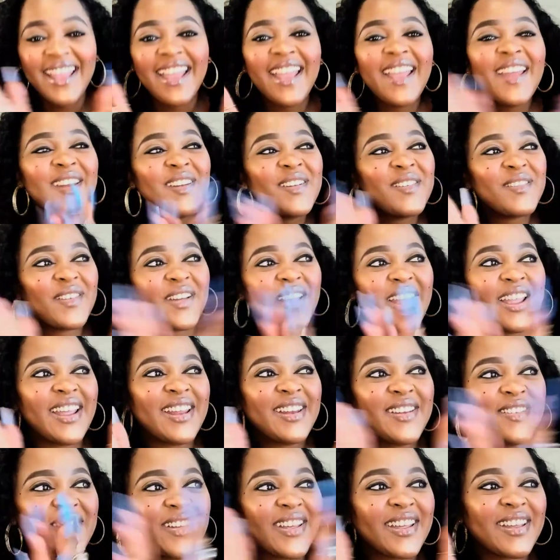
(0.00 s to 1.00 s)

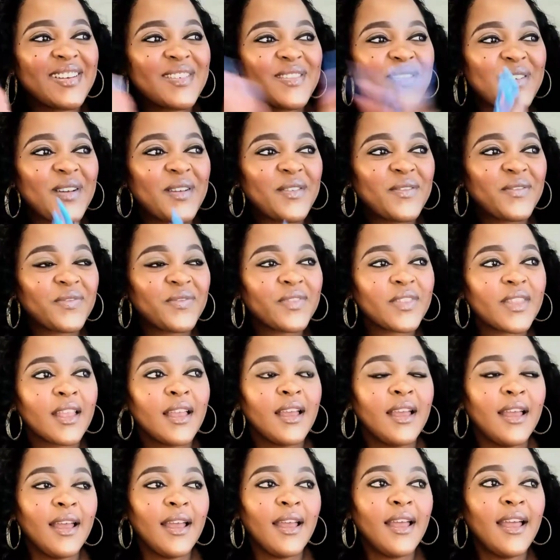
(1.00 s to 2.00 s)
Anyway.
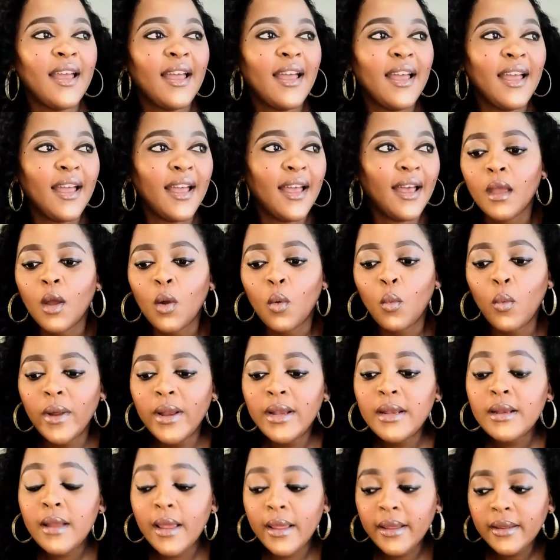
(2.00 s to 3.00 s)

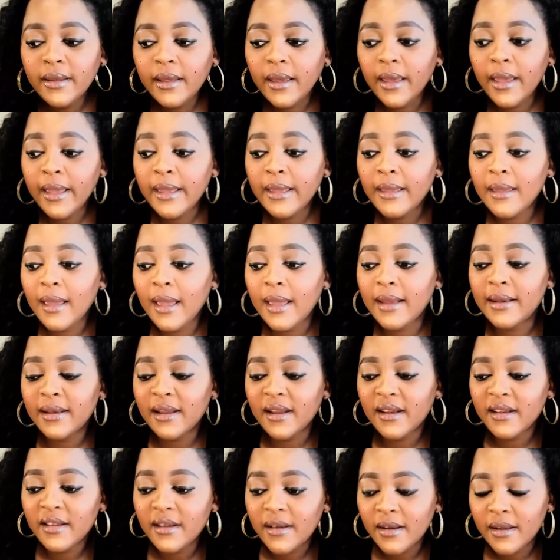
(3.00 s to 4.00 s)
When AKA and
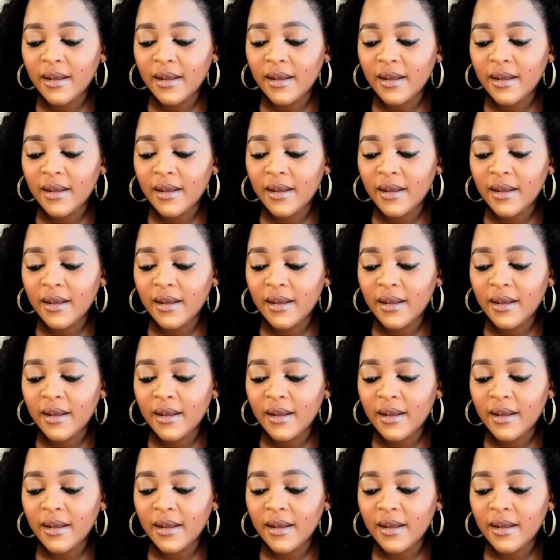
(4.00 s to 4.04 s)
Nadia